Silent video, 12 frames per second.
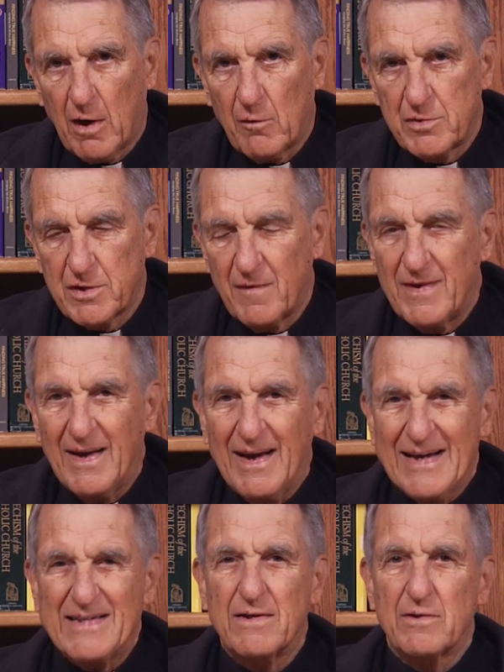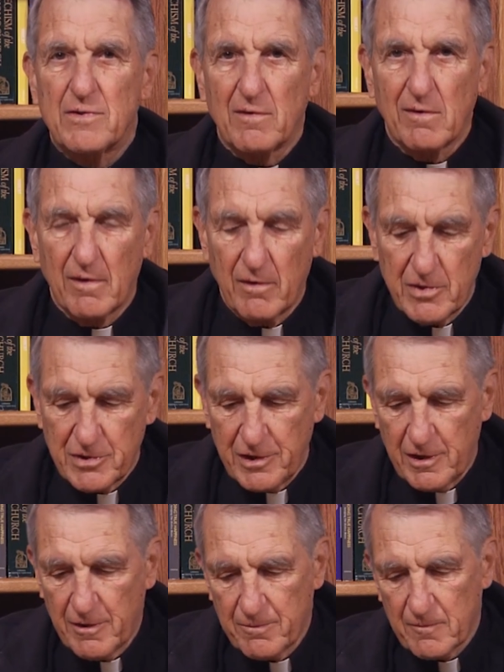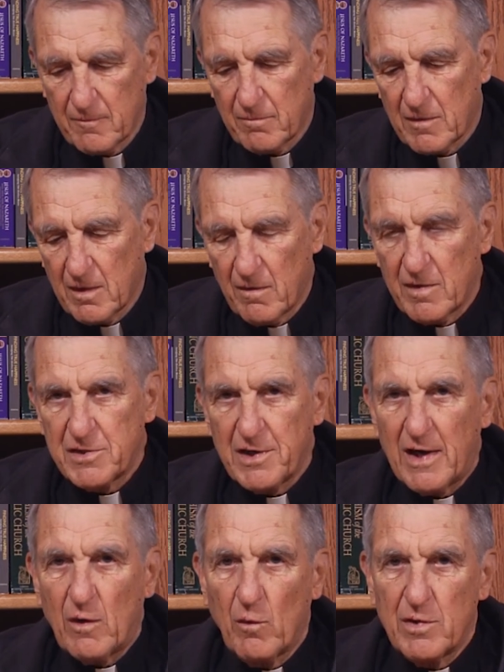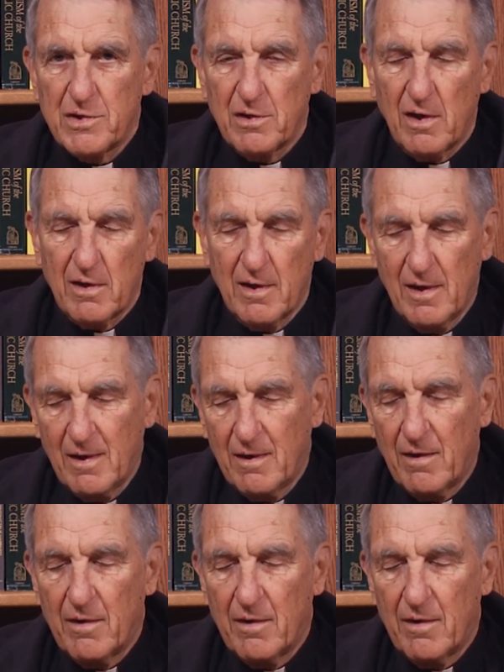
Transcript: part was on the essence of the liturgy. The second was on